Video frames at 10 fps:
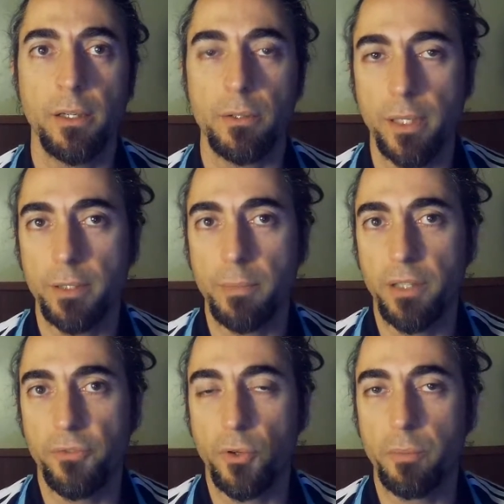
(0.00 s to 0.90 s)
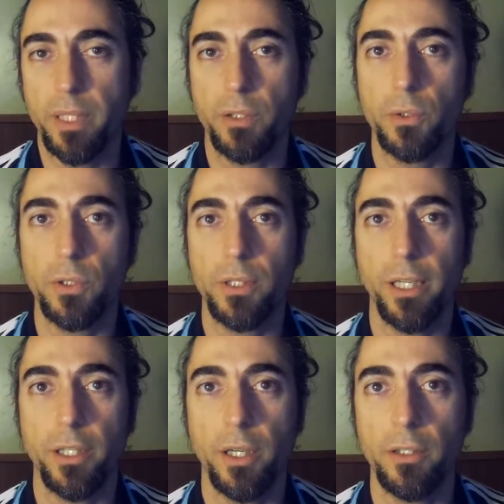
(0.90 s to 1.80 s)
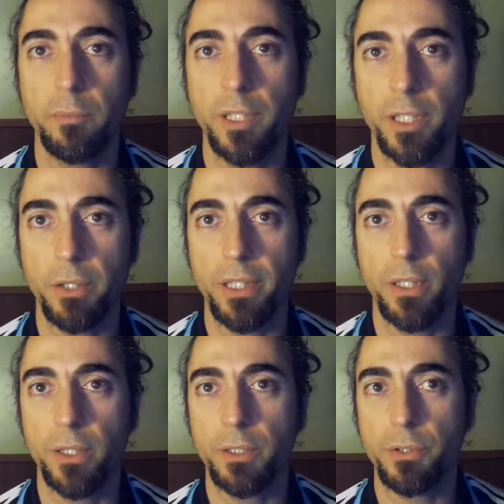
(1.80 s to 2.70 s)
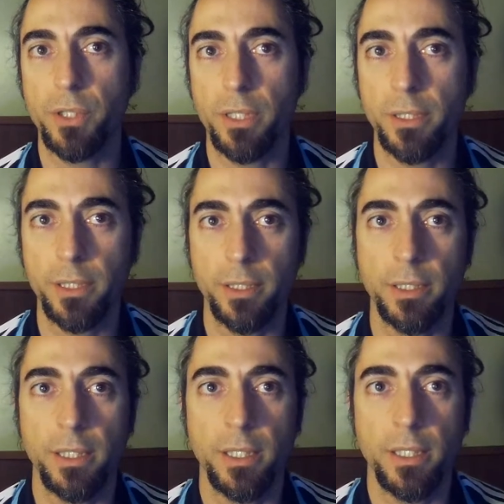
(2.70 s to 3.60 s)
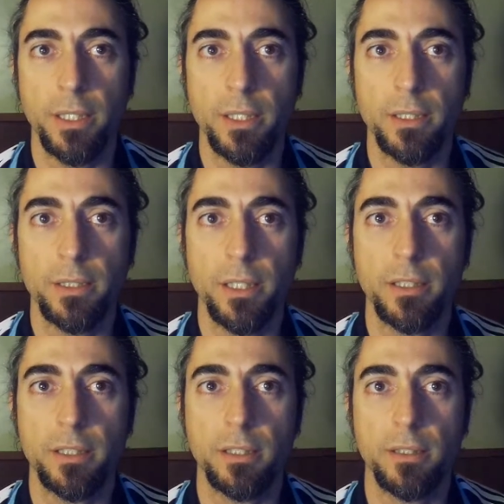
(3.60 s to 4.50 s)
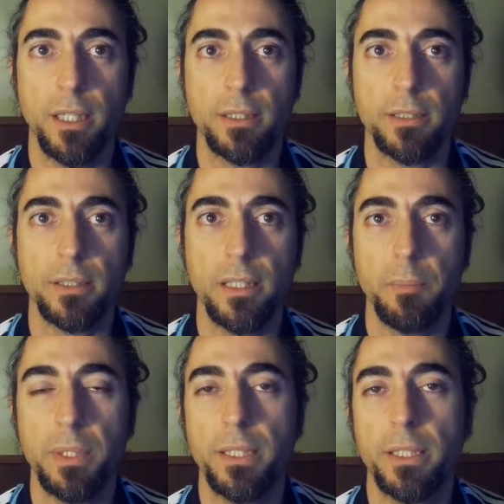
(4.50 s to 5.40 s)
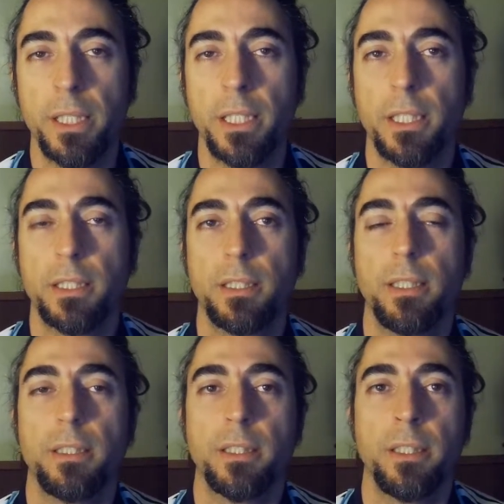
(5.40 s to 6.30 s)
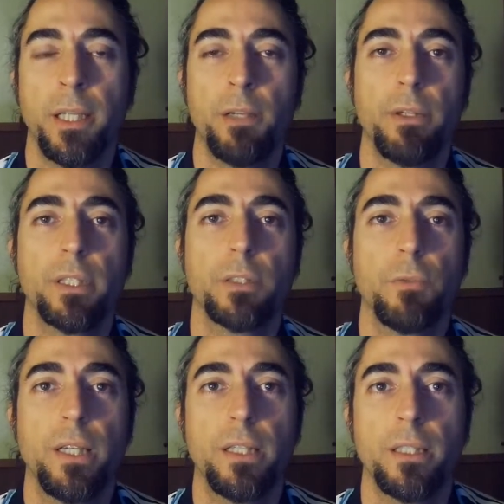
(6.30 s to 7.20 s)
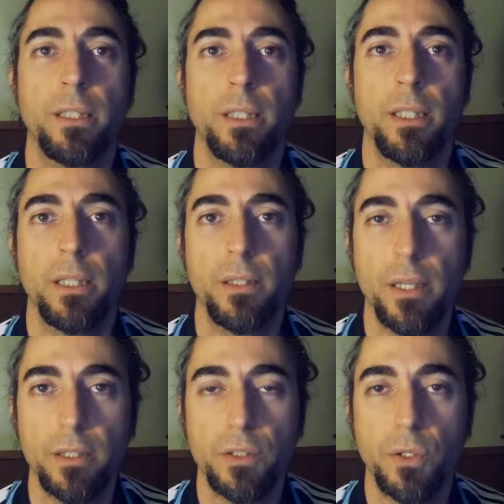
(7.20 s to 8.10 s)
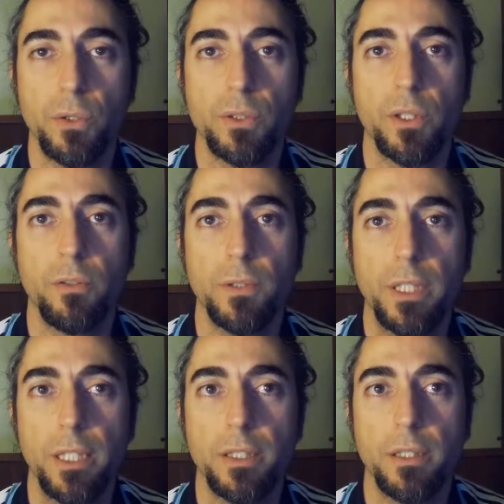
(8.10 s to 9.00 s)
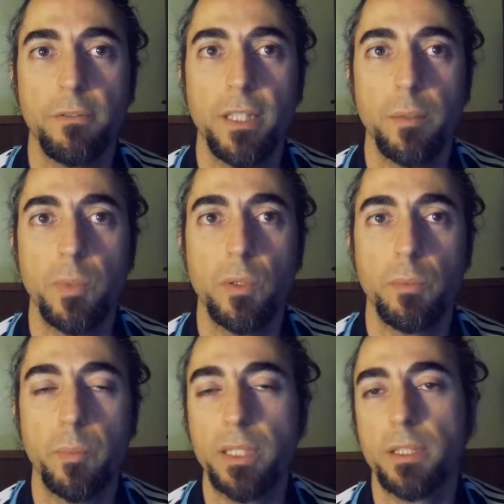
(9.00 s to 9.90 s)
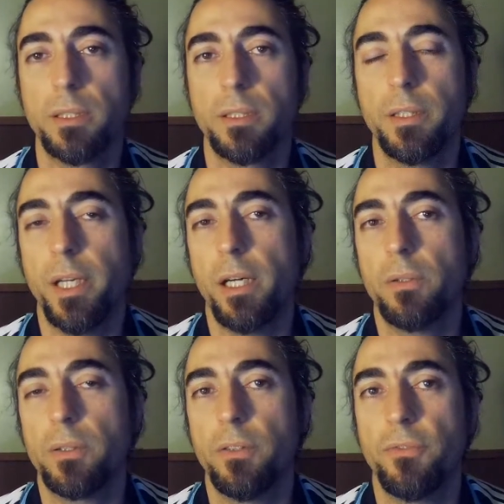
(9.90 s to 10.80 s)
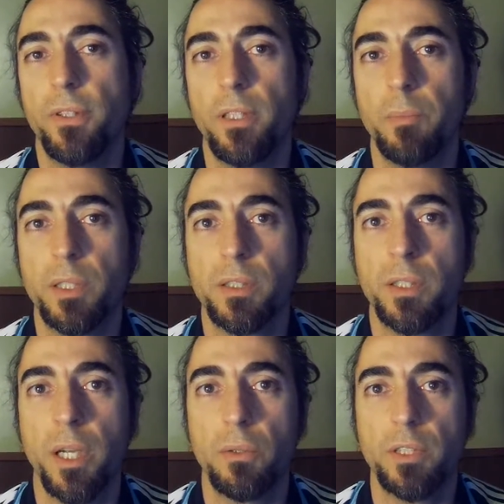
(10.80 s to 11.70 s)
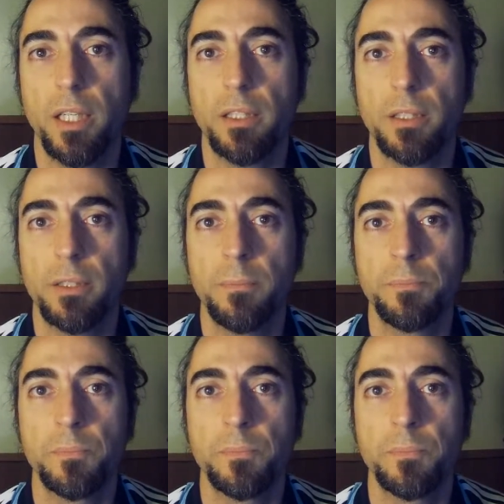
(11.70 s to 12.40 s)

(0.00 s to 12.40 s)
run by former Google AI luminary Andrew Ng, states that deep learning excels in areas where there's tons of data available, but now the field must now tackle